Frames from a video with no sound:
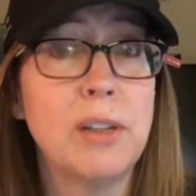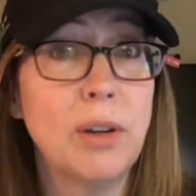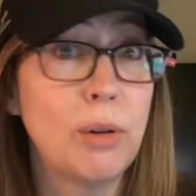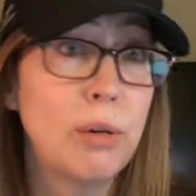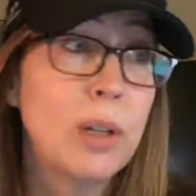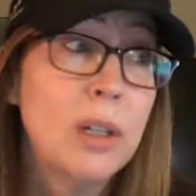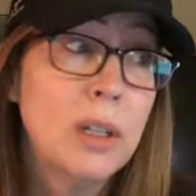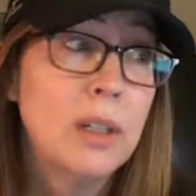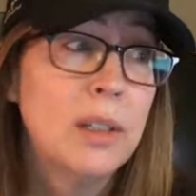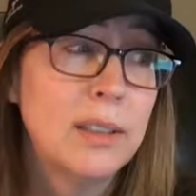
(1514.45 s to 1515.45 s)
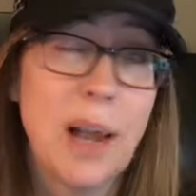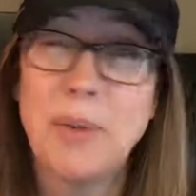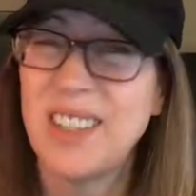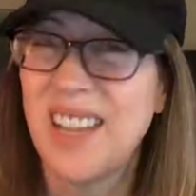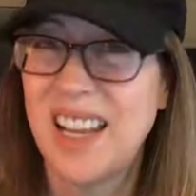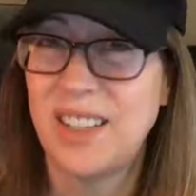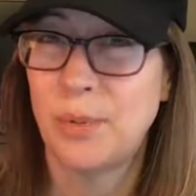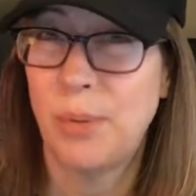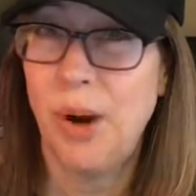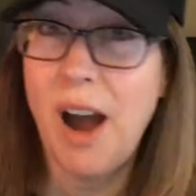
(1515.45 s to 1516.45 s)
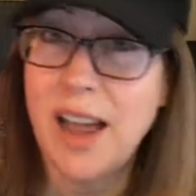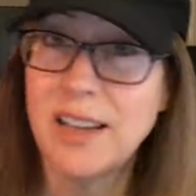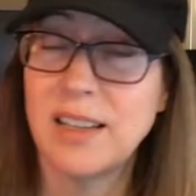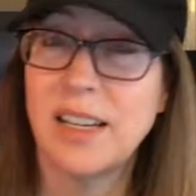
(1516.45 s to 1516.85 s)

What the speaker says: So that was a nice surprise